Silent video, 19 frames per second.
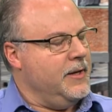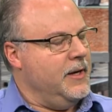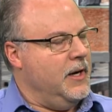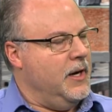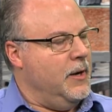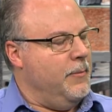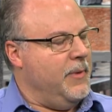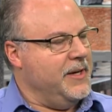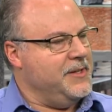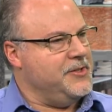
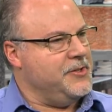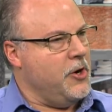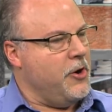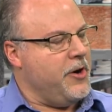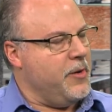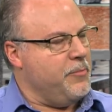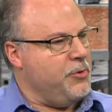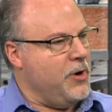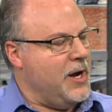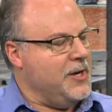I
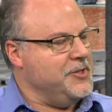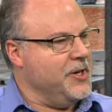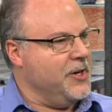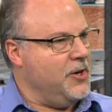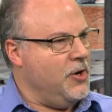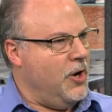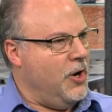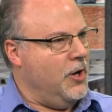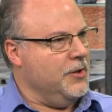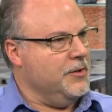started a
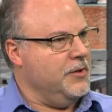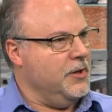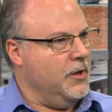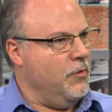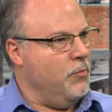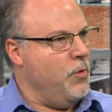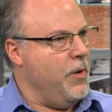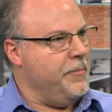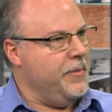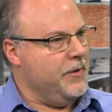project called
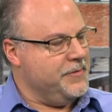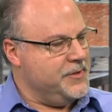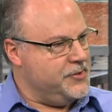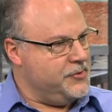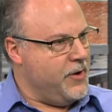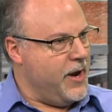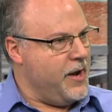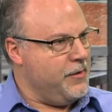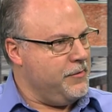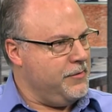Women of
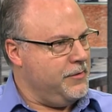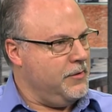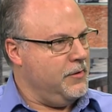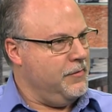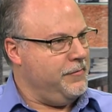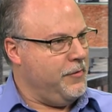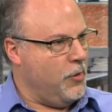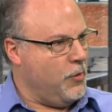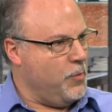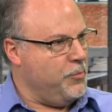Strength,
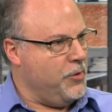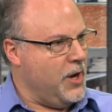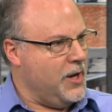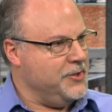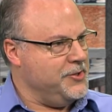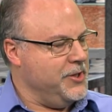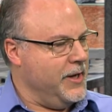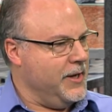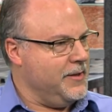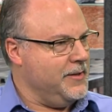photo
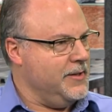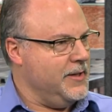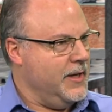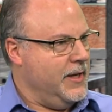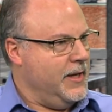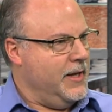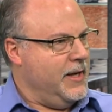project.